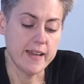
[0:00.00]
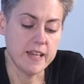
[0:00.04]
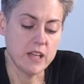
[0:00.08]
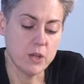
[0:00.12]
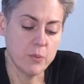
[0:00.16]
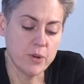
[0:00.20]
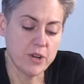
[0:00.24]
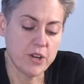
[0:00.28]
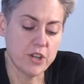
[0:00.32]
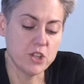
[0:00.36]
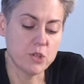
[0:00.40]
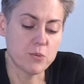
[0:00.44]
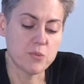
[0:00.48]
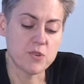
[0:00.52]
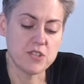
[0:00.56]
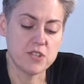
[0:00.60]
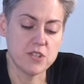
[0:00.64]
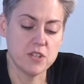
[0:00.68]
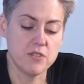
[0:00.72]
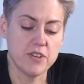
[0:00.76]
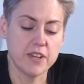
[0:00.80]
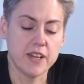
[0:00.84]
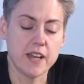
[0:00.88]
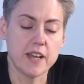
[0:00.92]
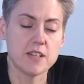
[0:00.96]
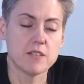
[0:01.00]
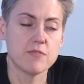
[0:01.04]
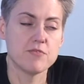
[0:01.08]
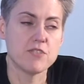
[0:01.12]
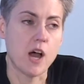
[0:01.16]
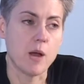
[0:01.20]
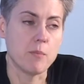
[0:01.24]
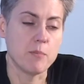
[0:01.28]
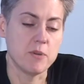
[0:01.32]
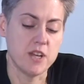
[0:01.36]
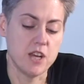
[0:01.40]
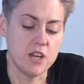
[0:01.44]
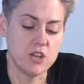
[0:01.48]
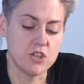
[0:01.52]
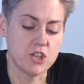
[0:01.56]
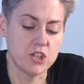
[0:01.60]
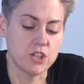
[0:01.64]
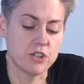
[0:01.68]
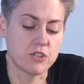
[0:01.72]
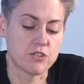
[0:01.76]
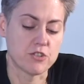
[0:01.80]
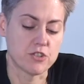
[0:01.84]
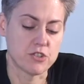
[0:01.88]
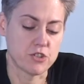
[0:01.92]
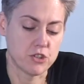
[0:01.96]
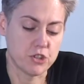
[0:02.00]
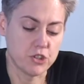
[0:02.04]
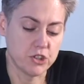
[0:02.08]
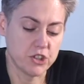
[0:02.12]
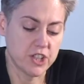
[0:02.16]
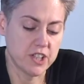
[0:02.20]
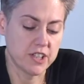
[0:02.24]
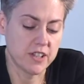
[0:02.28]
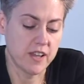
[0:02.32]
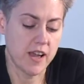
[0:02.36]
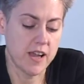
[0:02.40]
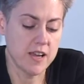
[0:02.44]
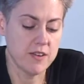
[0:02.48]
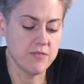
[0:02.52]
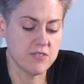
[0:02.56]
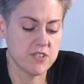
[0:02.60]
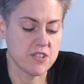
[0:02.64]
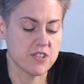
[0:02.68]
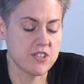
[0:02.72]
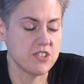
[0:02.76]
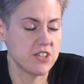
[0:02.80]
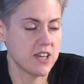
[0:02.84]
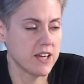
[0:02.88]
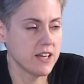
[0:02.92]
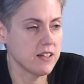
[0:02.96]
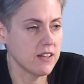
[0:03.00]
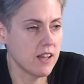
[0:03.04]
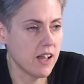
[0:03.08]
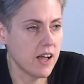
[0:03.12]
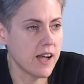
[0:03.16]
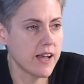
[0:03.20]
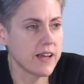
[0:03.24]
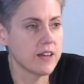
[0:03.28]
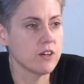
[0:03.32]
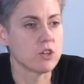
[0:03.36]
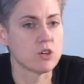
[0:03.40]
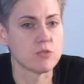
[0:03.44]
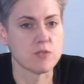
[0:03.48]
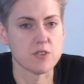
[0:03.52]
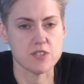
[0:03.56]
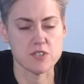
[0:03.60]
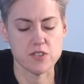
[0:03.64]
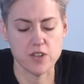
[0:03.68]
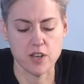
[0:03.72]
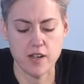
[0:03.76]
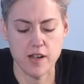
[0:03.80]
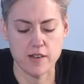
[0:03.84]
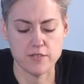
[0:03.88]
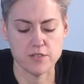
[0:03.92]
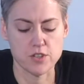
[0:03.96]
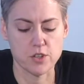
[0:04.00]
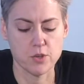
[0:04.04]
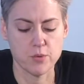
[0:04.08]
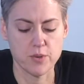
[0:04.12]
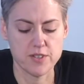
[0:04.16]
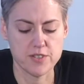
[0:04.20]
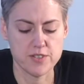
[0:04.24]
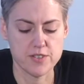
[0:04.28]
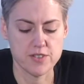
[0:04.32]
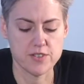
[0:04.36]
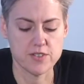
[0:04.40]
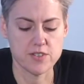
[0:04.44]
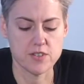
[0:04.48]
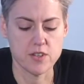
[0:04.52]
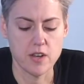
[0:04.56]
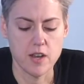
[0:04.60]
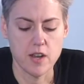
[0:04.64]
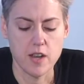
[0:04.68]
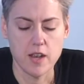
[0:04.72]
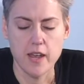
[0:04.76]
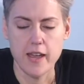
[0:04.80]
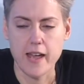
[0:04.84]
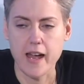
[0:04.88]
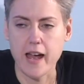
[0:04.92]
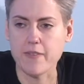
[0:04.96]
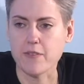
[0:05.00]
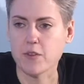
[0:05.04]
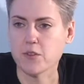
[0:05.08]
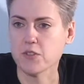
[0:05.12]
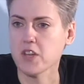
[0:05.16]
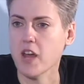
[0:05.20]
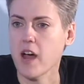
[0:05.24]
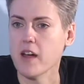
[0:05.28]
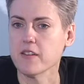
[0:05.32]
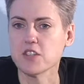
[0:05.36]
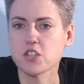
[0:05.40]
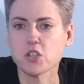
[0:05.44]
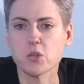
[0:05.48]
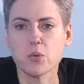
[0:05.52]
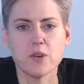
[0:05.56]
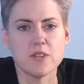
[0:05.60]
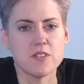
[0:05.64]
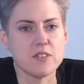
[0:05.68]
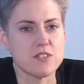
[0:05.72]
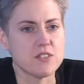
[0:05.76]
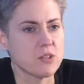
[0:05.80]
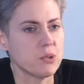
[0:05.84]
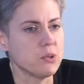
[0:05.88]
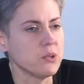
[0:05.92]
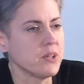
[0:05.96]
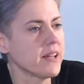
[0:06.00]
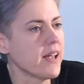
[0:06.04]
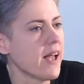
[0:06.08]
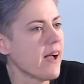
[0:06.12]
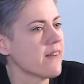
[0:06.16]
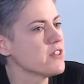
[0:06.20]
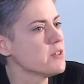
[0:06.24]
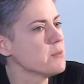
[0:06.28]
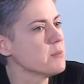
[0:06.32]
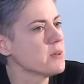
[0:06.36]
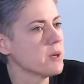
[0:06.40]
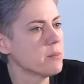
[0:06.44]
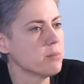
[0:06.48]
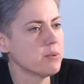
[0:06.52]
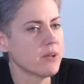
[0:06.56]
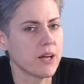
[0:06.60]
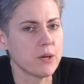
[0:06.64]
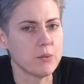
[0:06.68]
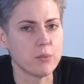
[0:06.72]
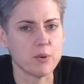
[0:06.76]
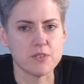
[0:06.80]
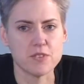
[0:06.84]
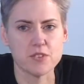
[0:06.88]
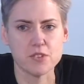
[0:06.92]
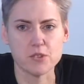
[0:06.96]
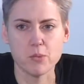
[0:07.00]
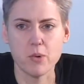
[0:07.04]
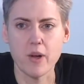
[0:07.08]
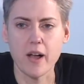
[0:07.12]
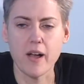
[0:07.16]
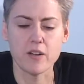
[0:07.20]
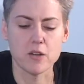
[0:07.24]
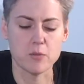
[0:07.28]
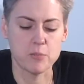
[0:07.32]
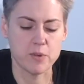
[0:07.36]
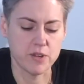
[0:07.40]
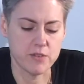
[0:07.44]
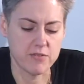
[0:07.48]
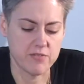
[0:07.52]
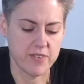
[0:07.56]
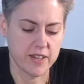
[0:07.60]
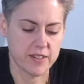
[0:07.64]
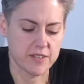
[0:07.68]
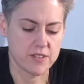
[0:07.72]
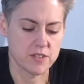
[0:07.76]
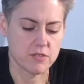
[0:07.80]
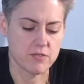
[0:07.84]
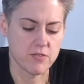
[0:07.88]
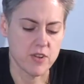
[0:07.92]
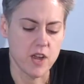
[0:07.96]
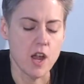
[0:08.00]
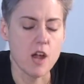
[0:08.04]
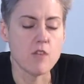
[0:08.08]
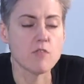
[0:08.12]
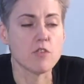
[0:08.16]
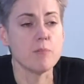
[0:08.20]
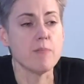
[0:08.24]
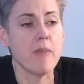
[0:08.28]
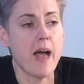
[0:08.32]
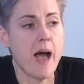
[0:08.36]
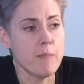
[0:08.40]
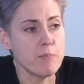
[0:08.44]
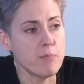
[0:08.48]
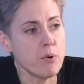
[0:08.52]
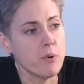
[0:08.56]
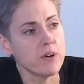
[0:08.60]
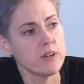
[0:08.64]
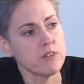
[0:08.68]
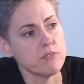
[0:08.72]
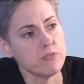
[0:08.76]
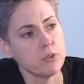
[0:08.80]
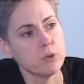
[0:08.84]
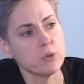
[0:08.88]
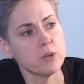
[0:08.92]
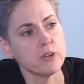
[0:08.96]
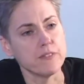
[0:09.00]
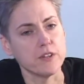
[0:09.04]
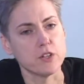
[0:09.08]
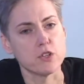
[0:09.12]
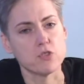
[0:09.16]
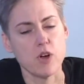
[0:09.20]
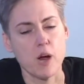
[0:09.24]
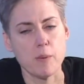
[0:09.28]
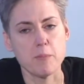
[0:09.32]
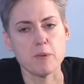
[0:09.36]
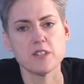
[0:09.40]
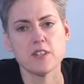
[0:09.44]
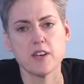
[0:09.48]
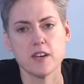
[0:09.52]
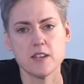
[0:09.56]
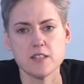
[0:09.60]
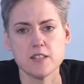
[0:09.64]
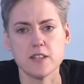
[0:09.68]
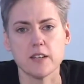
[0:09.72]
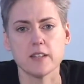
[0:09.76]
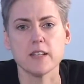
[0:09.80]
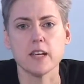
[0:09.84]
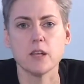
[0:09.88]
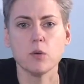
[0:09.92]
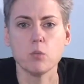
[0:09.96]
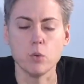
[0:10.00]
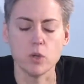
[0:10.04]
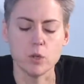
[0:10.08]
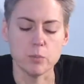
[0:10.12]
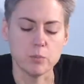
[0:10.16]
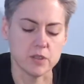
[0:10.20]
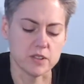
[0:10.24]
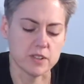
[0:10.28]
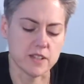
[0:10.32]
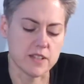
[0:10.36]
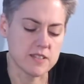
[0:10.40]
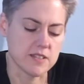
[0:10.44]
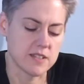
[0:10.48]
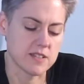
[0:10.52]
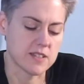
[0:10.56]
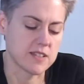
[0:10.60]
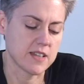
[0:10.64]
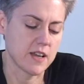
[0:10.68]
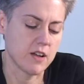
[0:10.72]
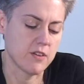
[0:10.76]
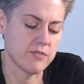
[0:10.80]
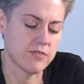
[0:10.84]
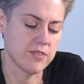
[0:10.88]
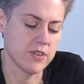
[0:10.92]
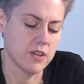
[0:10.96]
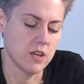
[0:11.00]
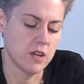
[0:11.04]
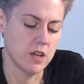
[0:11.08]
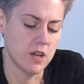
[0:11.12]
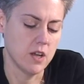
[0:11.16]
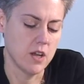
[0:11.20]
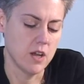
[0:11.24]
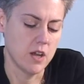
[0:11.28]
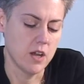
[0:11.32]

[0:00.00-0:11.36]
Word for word: Anyone on the receiving end of domination learns early in life to stay in line or risk the consequences. And those consequences only have to be applied once in a while to be effective. From that point forward, the traumatized psyche will police itself.